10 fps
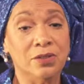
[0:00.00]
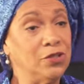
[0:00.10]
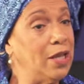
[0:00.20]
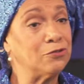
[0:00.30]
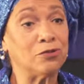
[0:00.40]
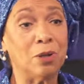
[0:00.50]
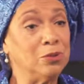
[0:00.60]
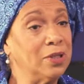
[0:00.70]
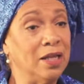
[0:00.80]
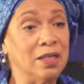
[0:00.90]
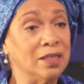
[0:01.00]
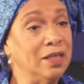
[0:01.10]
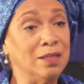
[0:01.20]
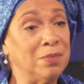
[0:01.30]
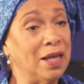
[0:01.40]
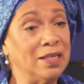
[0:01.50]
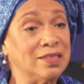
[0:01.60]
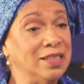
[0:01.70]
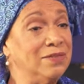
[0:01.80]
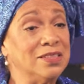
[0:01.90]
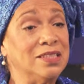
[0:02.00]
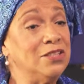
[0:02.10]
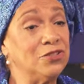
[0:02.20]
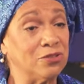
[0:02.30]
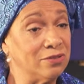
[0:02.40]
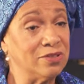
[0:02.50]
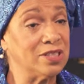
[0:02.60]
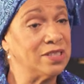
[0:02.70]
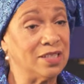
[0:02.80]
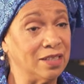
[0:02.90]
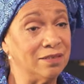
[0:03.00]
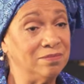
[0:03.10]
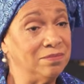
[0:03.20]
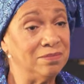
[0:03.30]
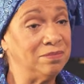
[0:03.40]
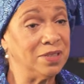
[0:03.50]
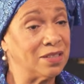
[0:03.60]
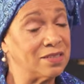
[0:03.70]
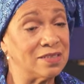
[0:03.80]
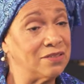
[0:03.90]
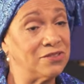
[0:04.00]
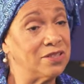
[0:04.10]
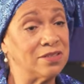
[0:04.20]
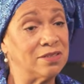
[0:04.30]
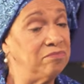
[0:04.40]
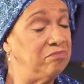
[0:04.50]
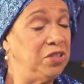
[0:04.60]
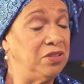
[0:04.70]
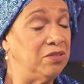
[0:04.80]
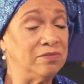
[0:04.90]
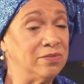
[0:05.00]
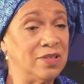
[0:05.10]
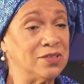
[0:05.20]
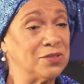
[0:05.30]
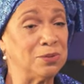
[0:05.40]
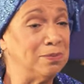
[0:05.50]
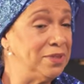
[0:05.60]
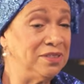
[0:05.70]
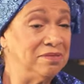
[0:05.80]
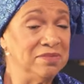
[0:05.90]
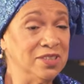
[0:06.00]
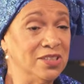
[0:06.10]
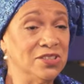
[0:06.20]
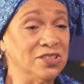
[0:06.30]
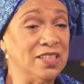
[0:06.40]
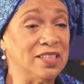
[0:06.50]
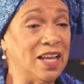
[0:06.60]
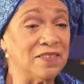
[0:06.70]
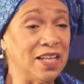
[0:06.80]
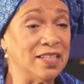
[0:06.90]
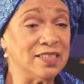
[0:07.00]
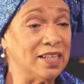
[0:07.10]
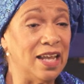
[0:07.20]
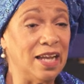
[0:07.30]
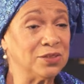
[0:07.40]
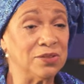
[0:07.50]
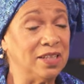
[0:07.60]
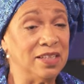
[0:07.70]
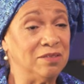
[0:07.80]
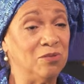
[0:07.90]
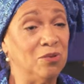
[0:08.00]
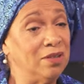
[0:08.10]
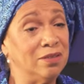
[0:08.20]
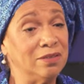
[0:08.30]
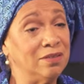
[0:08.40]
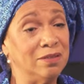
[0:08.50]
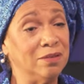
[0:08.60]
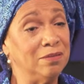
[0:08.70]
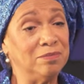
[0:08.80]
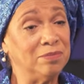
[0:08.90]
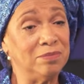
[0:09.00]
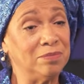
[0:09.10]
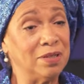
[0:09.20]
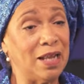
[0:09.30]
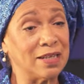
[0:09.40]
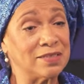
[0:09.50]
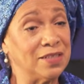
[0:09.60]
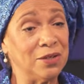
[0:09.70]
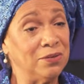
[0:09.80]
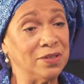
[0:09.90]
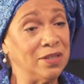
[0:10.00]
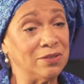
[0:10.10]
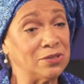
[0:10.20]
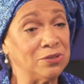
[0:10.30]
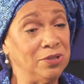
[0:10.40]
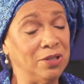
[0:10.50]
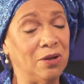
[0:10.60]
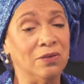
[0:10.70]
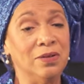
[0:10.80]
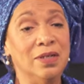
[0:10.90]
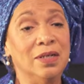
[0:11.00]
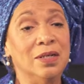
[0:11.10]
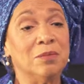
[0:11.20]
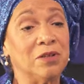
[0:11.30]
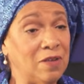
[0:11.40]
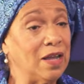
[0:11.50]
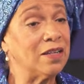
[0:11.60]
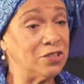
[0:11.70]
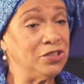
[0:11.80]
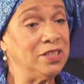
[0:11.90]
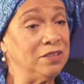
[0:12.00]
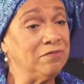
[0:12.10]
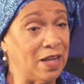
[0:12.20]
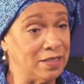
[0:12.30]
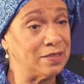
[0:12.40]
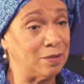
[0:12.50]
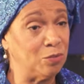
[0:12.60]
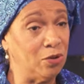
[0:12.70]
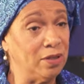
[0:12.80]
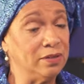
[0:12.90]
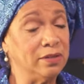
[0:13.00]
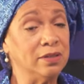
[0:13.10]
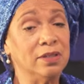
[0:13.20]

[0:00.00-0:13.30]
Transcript: She had trouble getting anybody to even teach her to sing because they just, you know, assumed she didn't have the intellect or they didn't want a black singer in their studio. But finally, she did find someone.